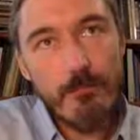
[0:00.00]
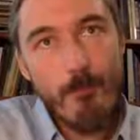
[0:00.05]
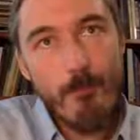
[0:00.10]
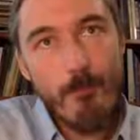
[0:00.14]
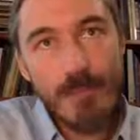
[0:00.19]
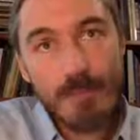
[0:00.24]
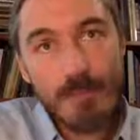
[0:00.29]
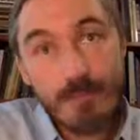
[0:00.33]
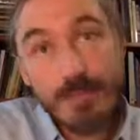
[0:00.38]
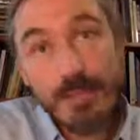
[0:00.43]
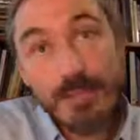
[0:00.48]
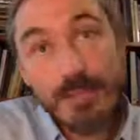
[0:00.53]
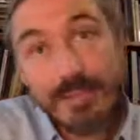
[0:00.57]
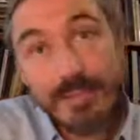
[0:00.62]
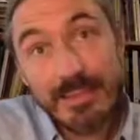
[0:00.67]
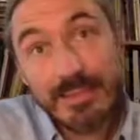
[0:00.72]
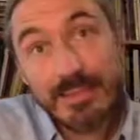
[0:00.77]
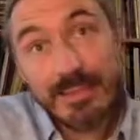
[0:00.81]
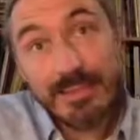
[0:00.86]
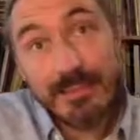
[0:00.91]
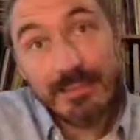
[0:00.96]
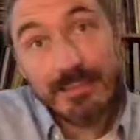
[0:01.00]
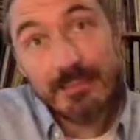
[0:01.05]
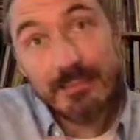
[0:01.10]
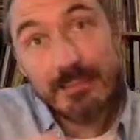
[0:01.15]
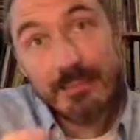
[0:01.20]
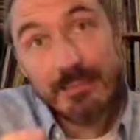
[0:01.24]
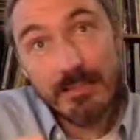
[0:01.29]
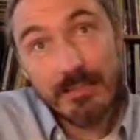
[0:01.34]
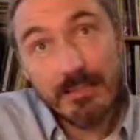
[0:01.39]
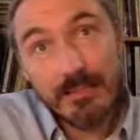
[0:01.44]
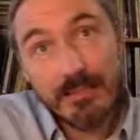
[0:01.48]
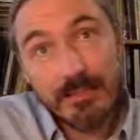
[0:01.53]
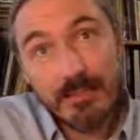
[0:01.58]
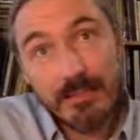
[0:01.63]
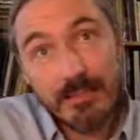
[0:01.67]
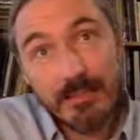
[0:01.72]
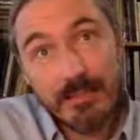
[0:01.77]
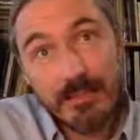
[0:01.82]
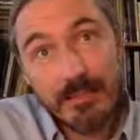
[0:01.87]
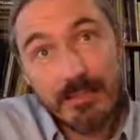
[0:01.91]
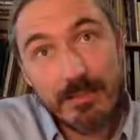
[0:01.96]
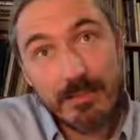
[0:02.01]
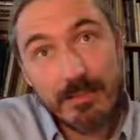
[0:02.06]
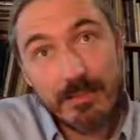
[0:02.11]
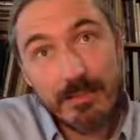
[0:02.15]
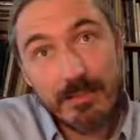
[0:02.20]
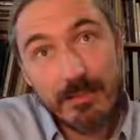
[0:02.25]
so I think that the